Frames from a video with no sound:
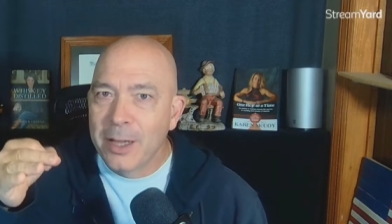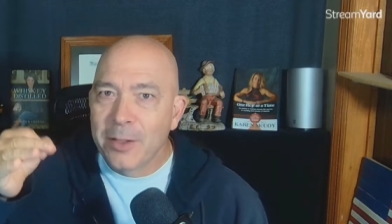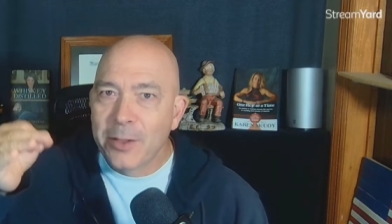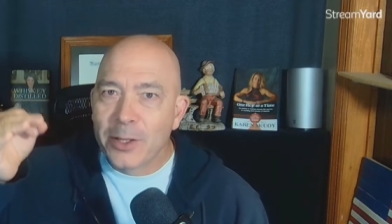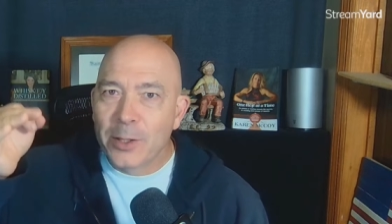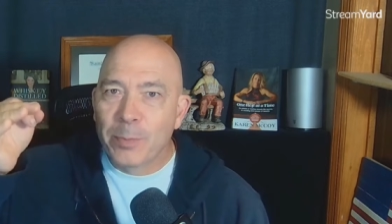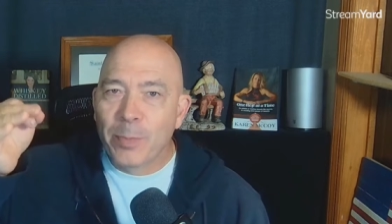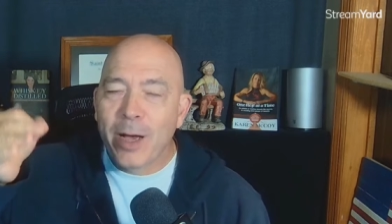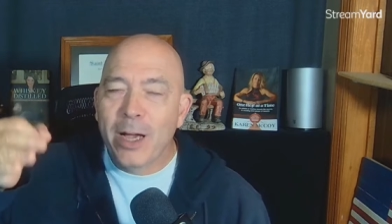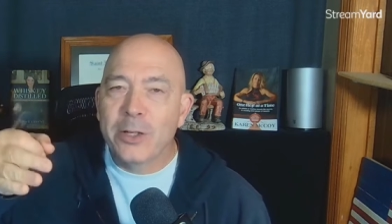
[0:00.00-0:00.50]

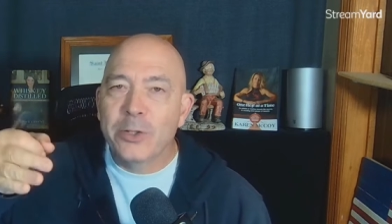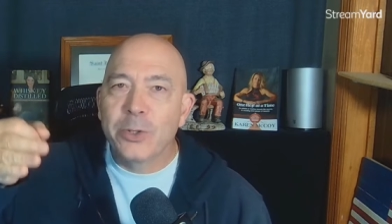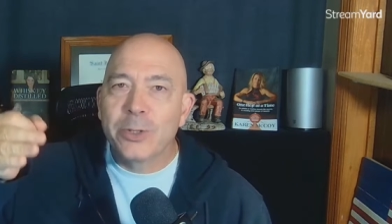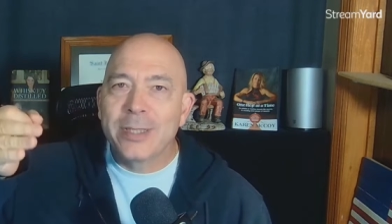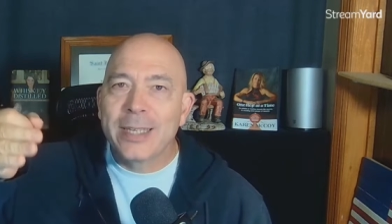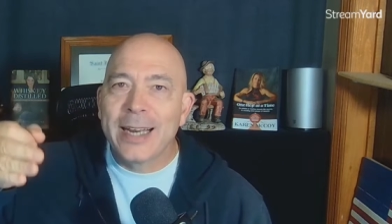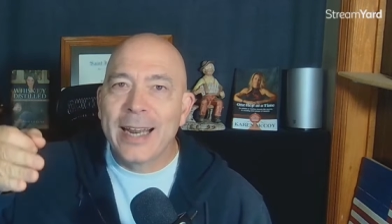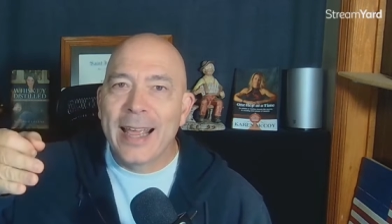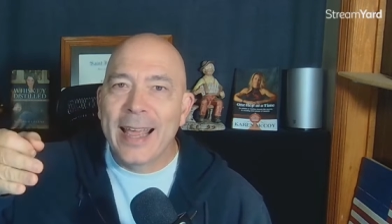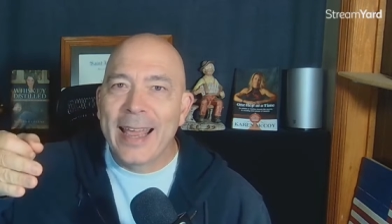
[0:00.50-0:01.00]
The sponsor
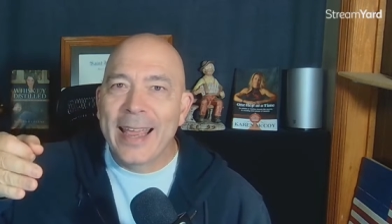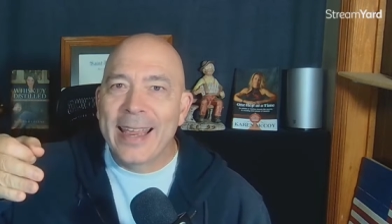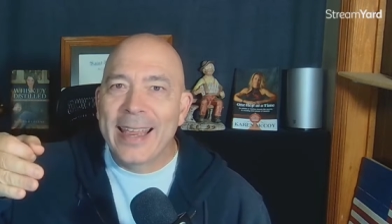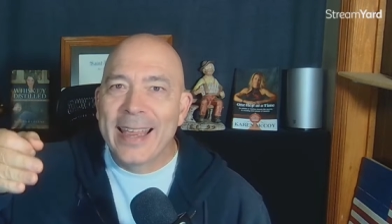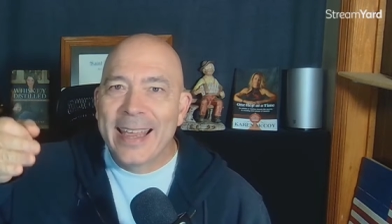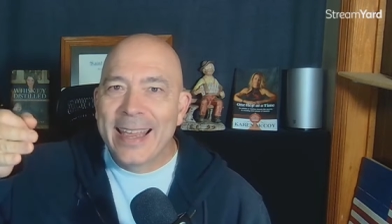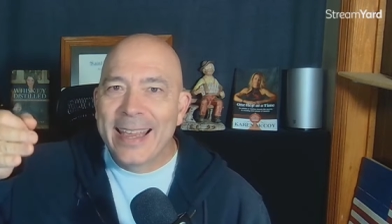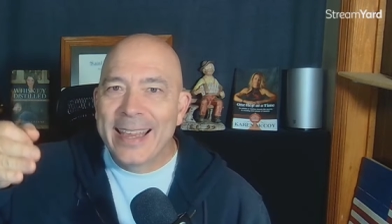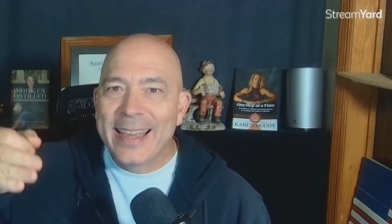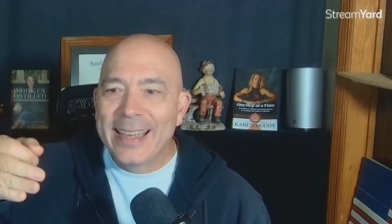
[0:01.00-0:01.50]
today
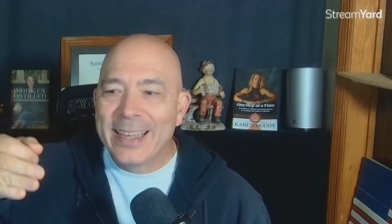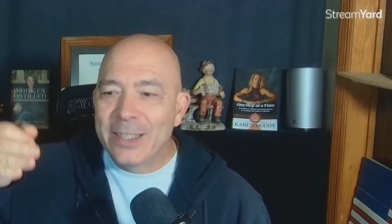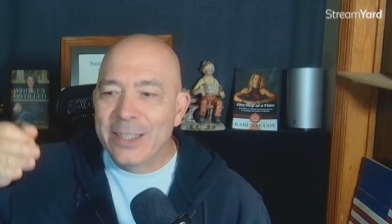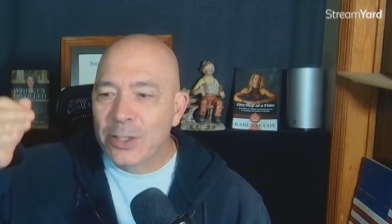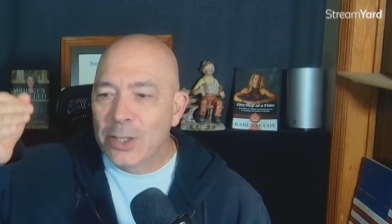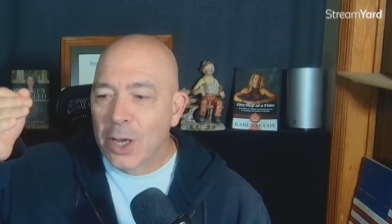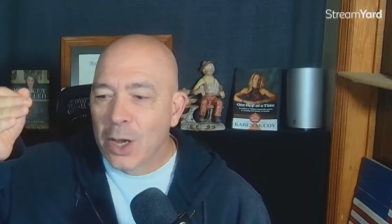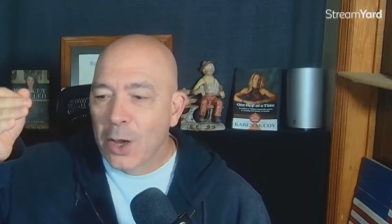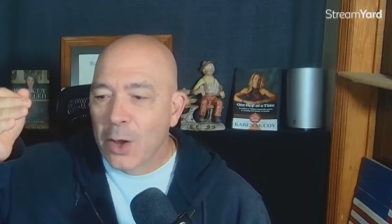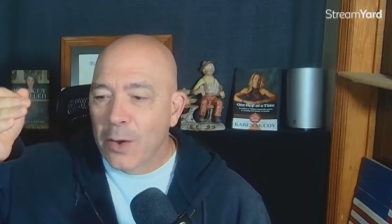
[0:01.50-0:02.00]

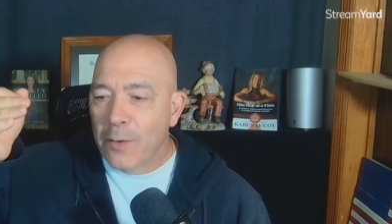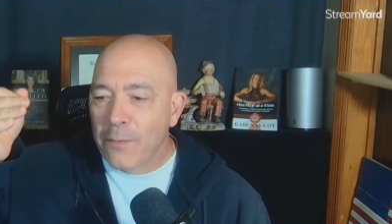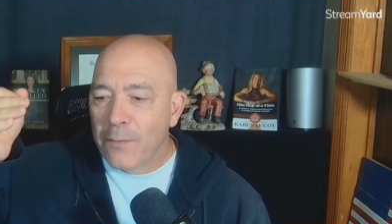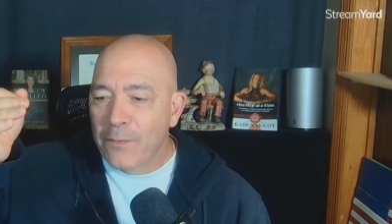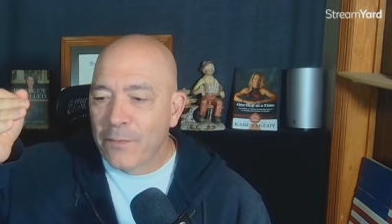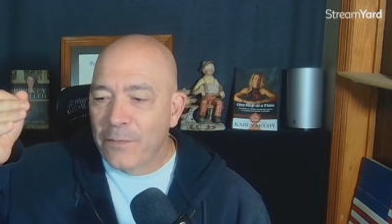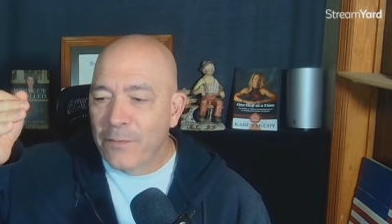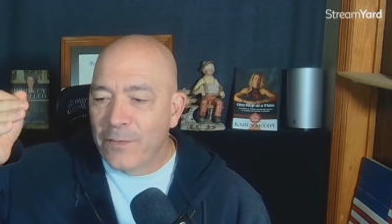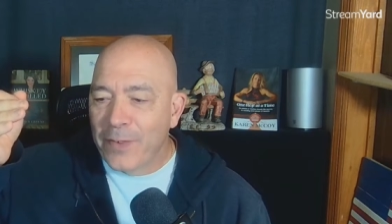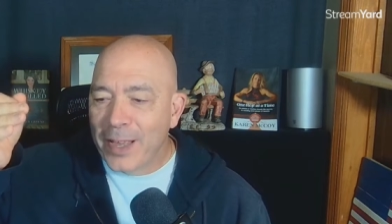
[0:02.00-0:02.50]
is
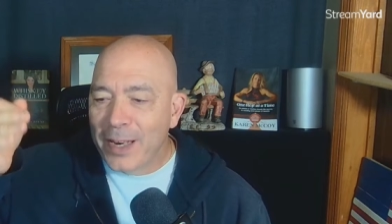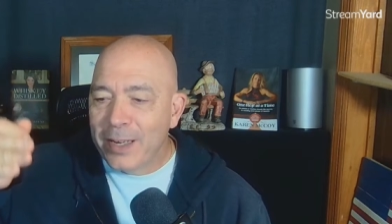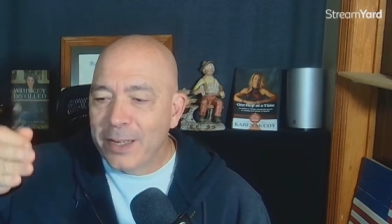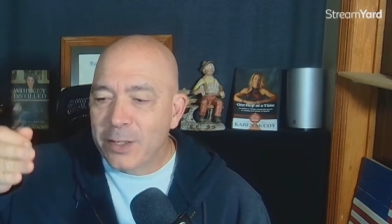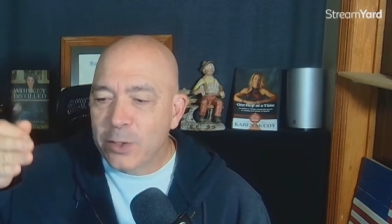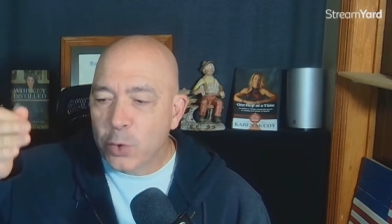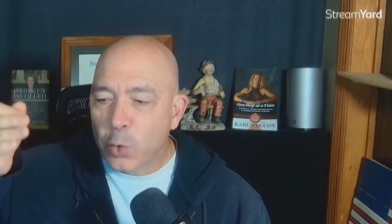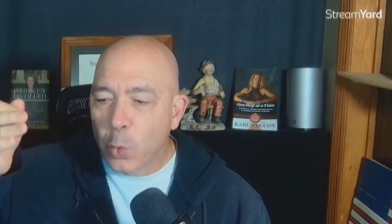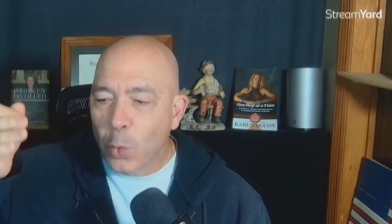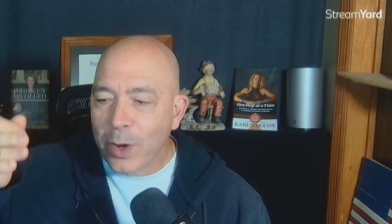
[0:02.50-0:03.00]

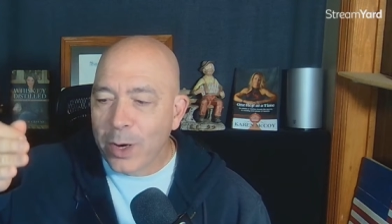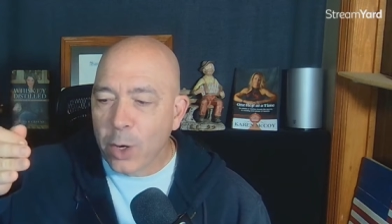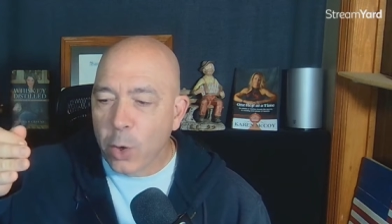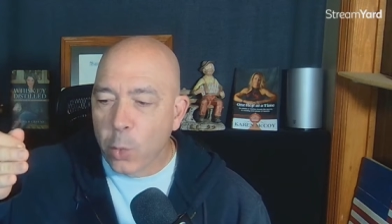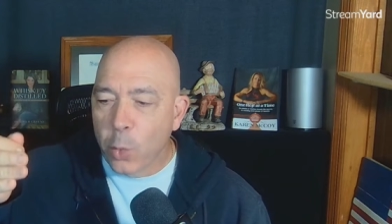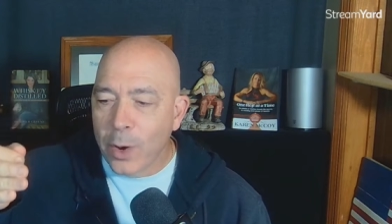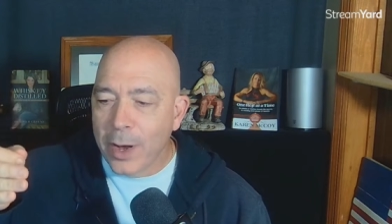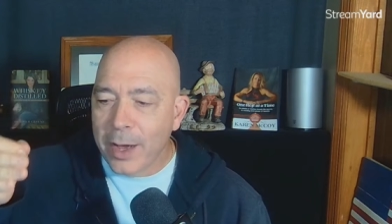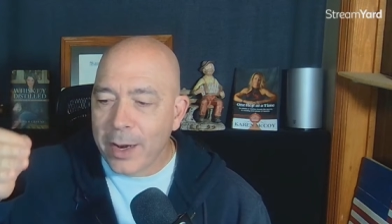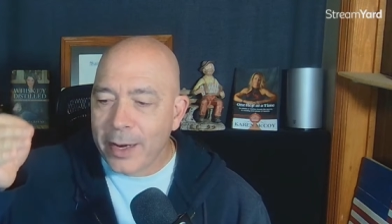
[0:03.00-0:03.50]
Fitness
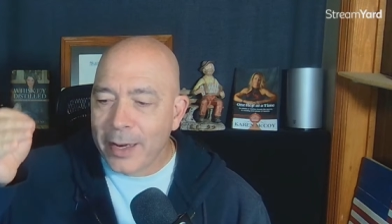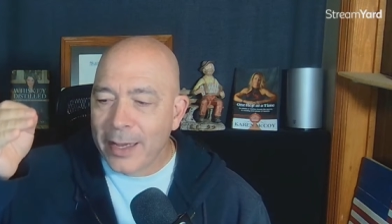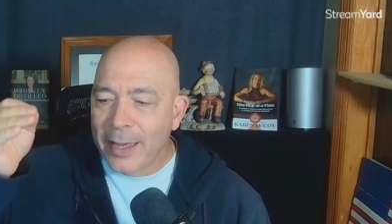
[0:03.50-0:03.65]
101.